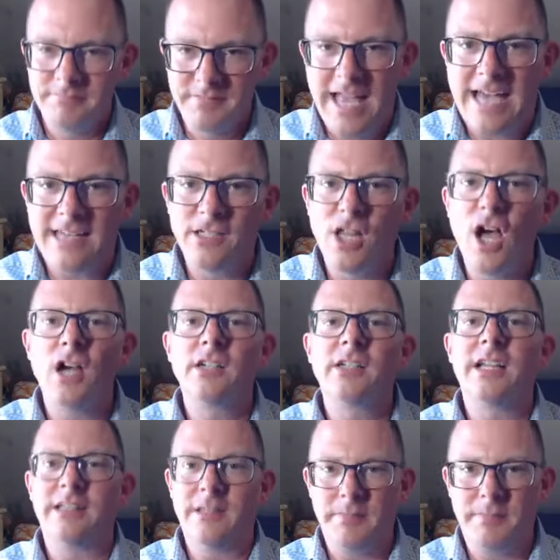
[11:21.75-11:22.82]
catalog
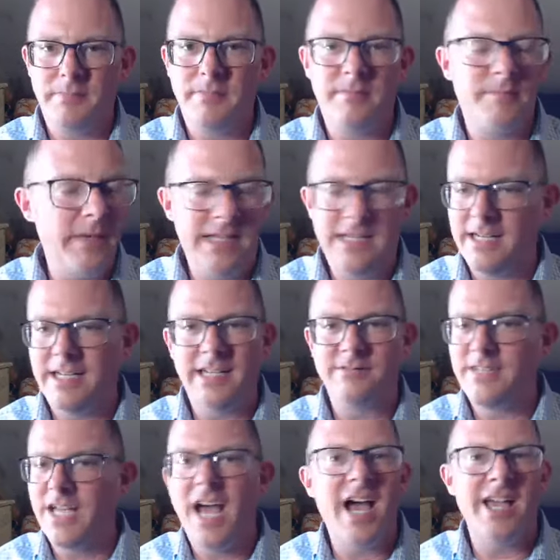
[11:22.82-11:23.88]
at the beginning of
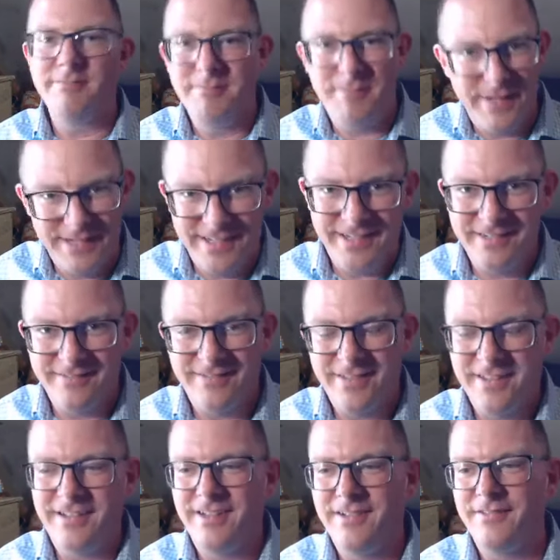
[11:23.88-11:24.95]
time, beginning of
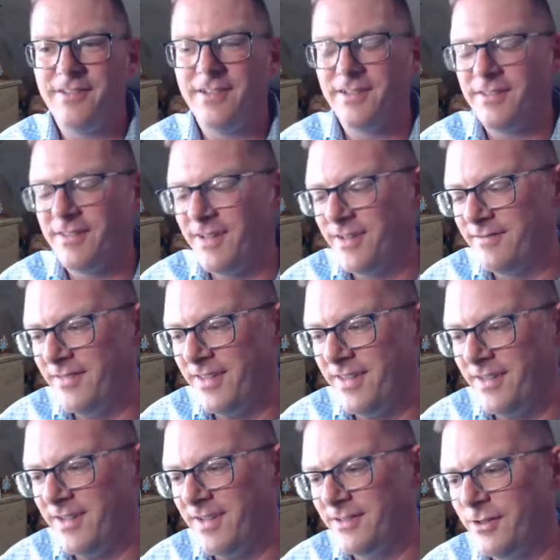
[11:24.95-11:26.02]

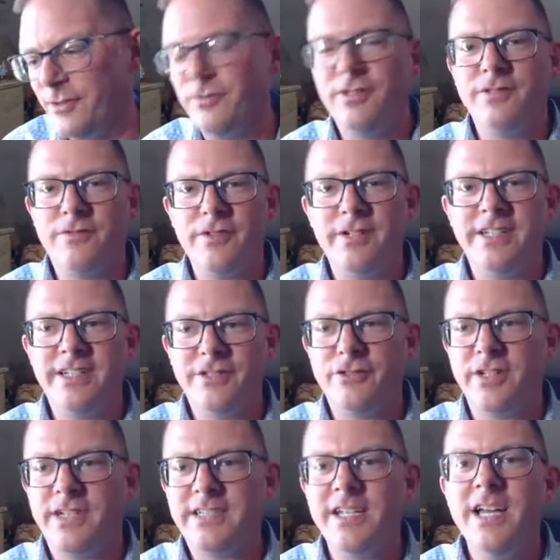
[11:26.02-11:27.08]
the Union Free
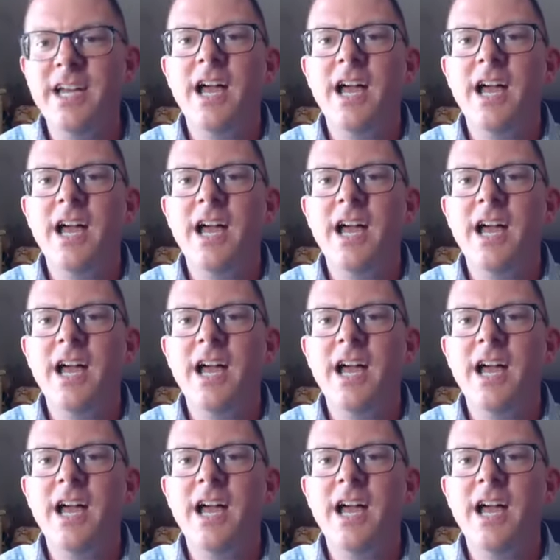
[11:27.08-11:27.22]
District.